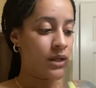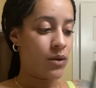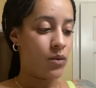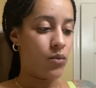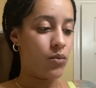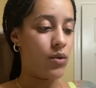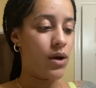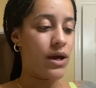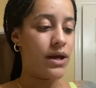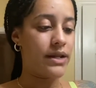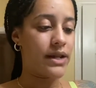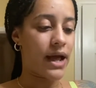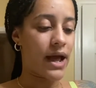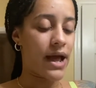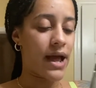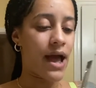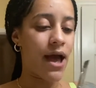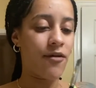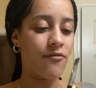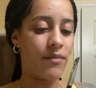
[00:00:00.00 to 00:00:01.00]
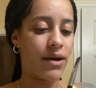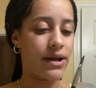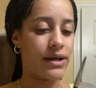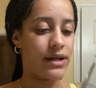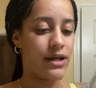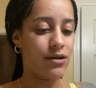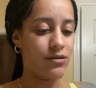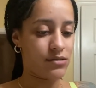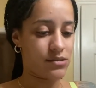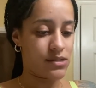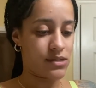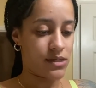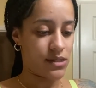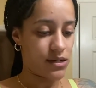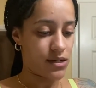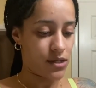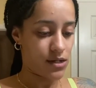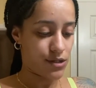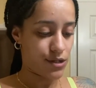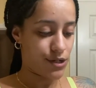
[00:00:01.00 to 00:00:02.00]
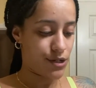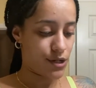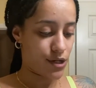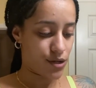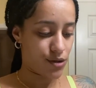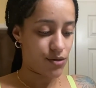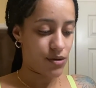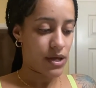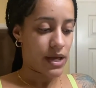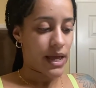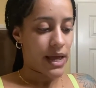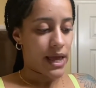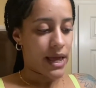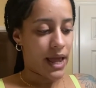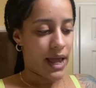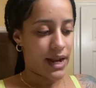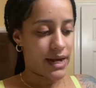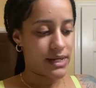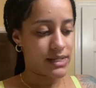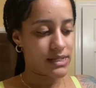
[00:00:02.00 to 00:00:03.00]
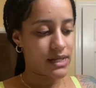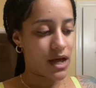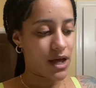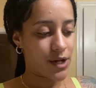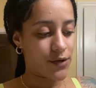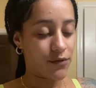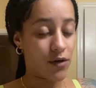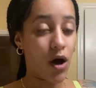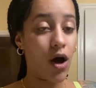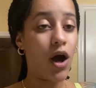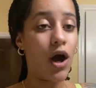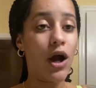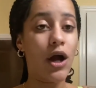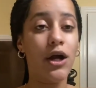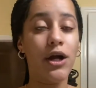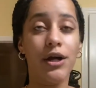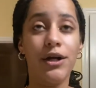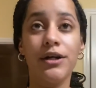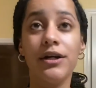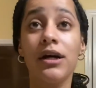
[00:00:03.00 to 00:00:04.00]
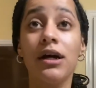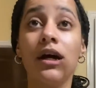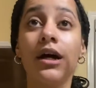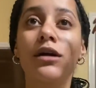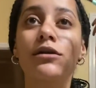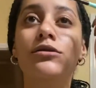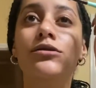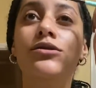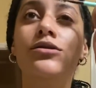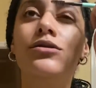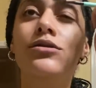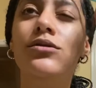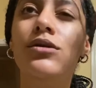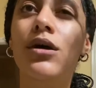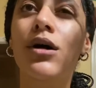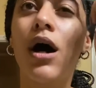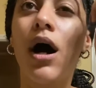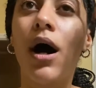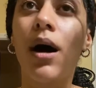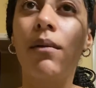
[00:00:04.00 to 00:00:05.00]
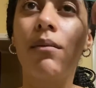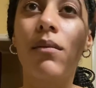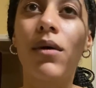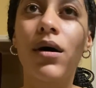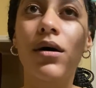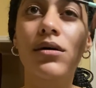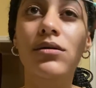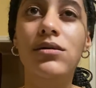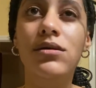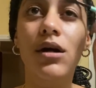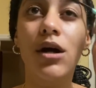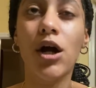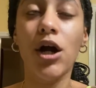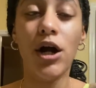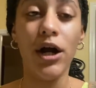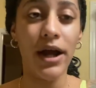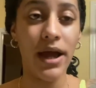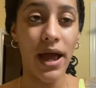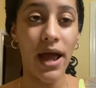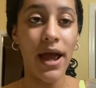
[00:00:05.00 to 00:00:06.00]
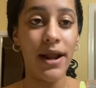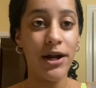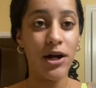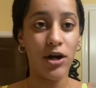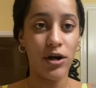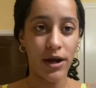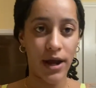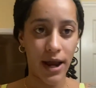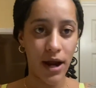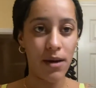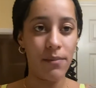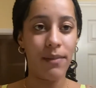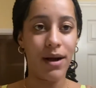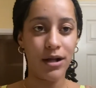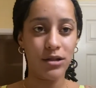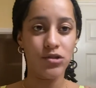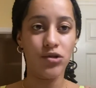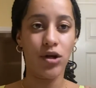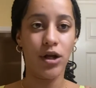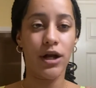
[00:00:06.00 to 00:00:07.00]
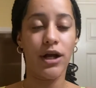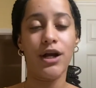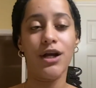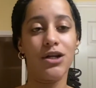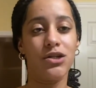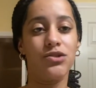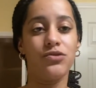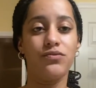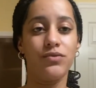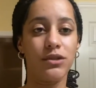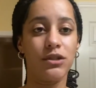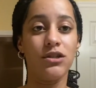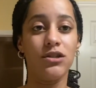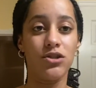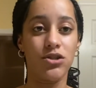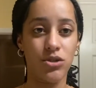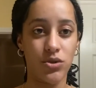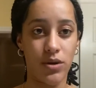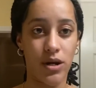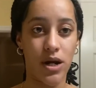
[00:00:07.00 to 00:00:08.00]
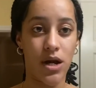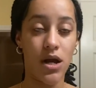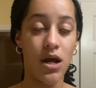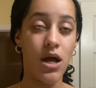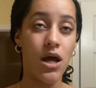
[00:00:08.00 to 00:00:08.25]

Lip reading: one, I have my nails done, you know? And it's kind of hard. Her hair, mind you, her hair is really short.